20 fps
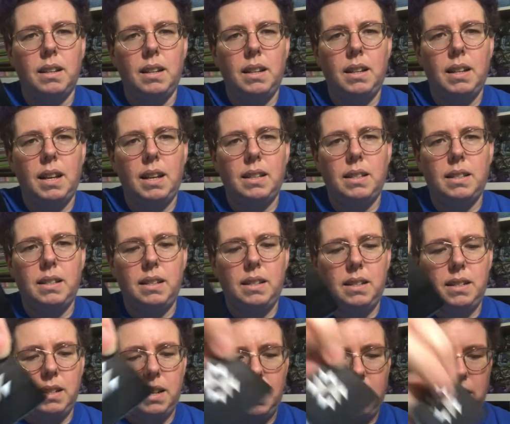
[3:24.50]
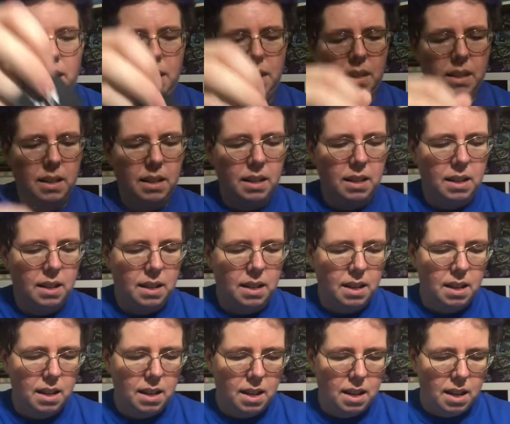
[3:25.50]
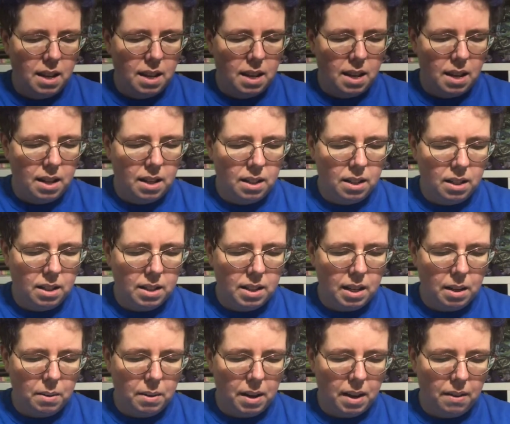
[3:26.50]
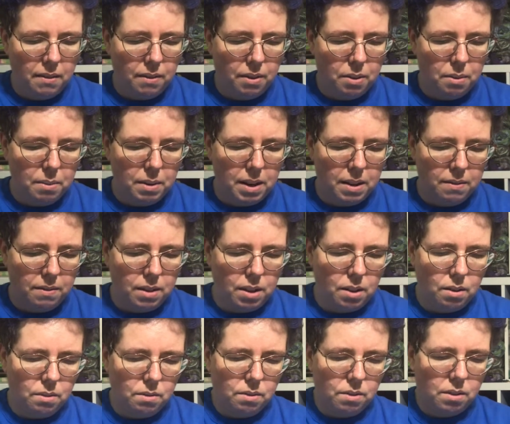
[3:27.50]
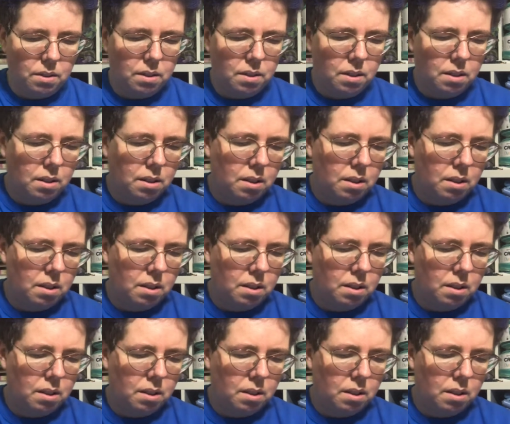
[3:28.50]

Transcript: and that's the design. And it looks like we have three of those.